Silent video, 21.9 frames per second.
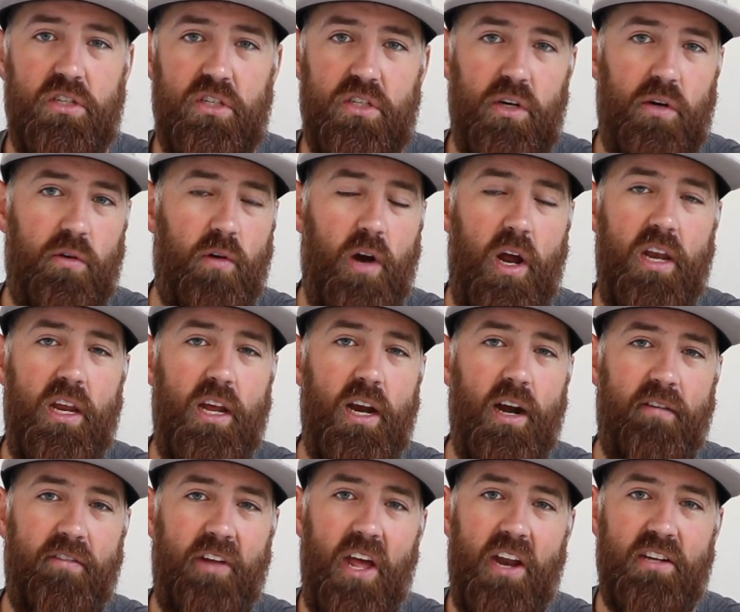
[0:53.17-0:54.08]
So right
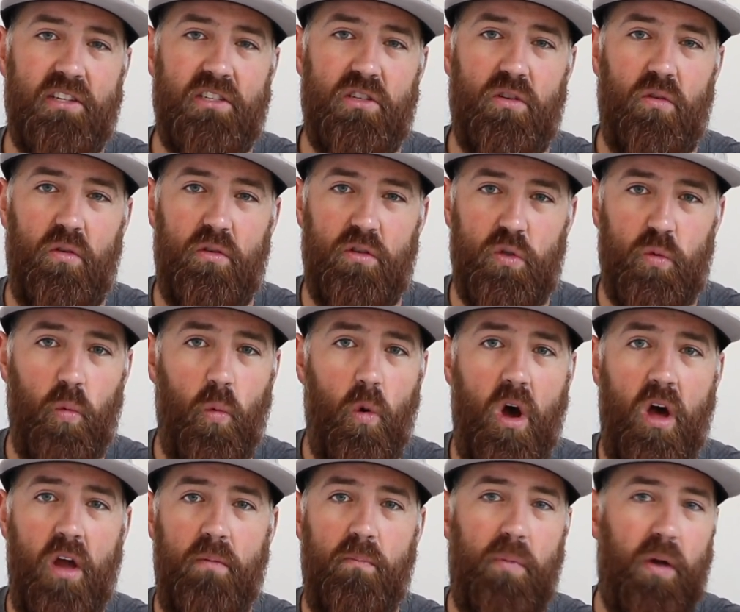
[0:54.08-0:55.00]
here, I've got a Sonos
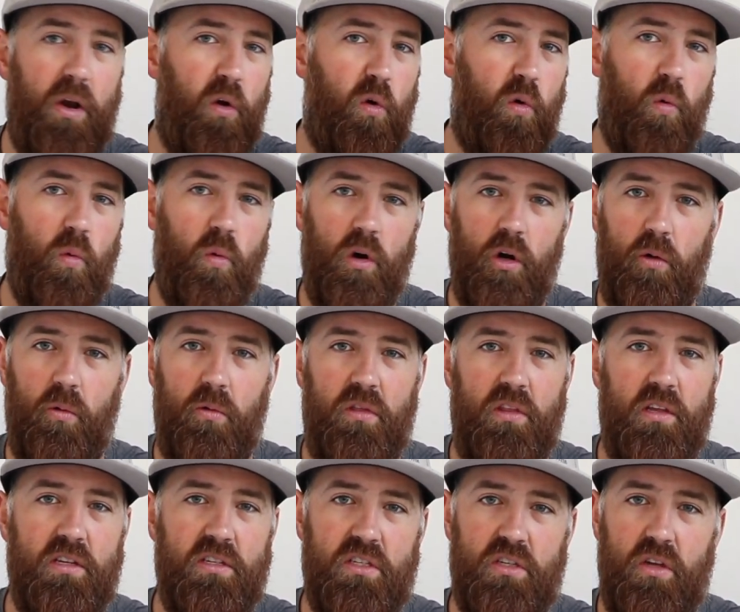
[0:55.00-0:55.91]
One, but it'll work with
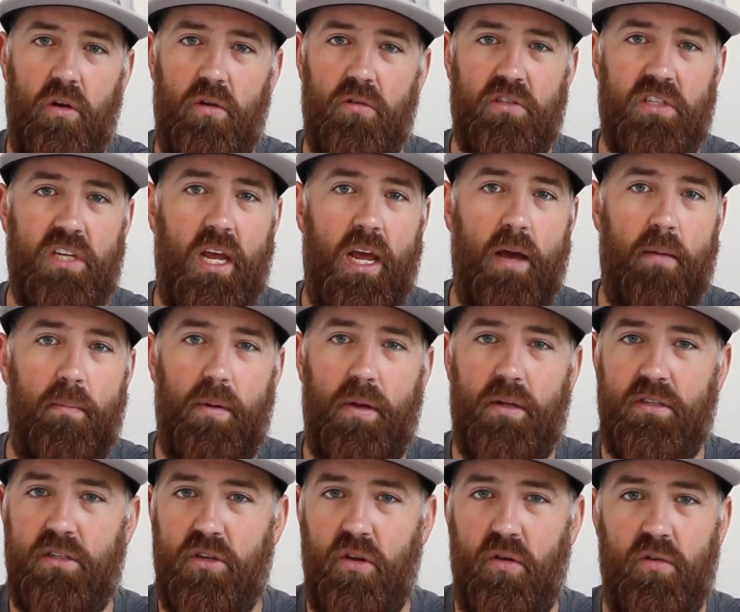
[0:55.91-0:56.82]
the Sonos Amp,
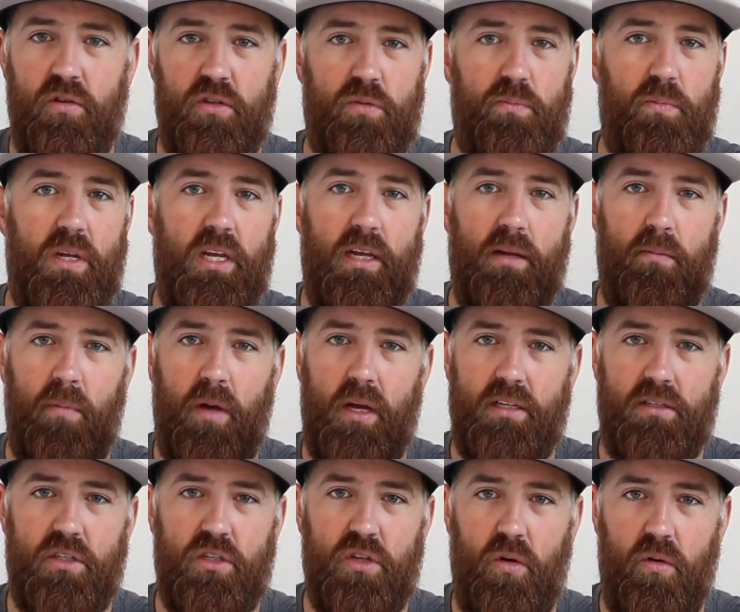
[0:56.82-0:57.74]
Sonos Beam,
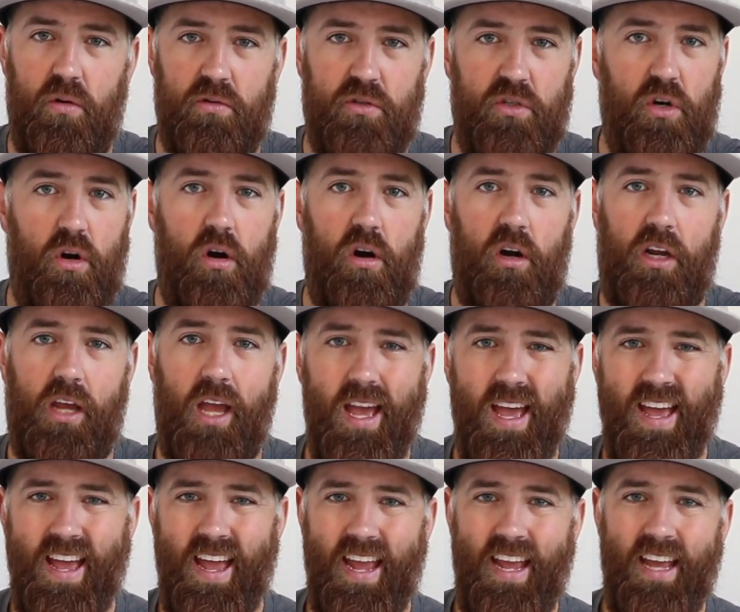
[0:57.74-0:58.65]
Sonos Arc,
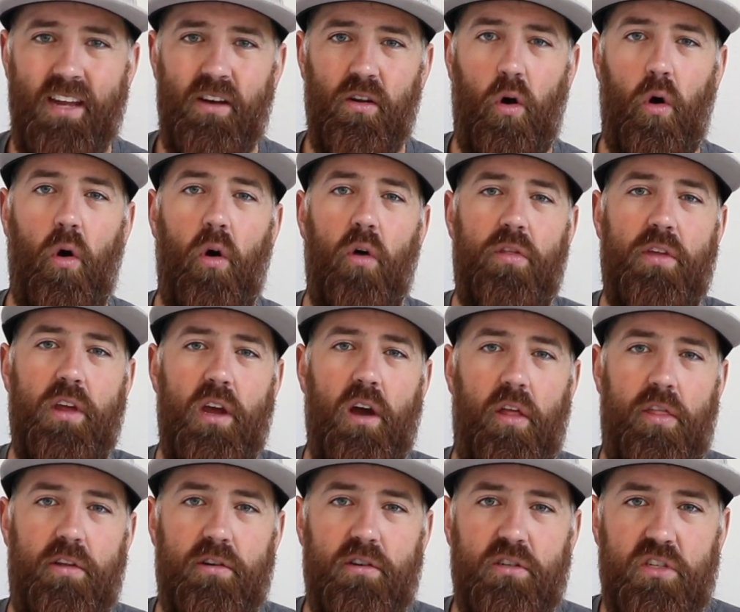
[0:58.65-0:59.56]
and all the
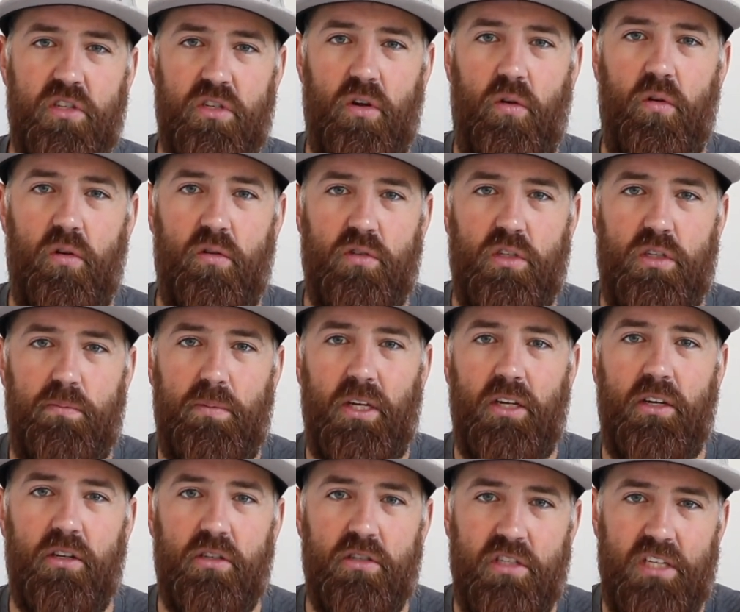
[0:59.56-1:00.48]
other Sonos
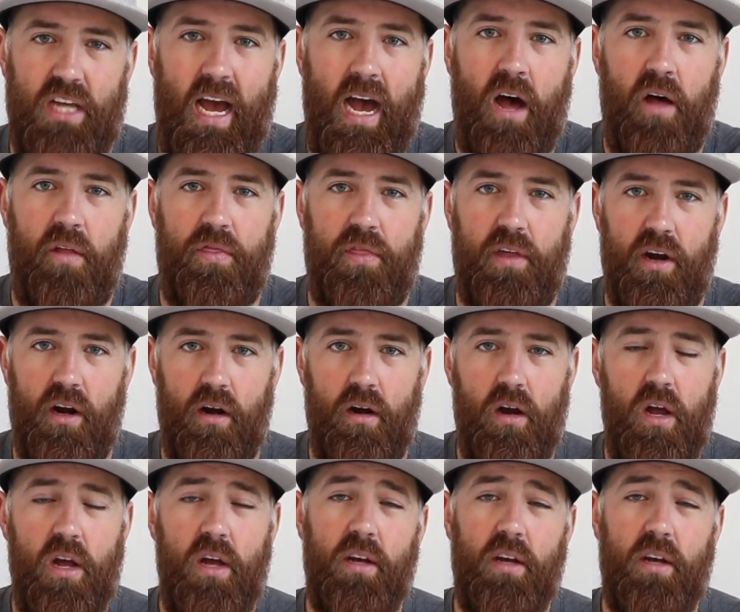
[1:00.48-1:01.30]
speakers out there.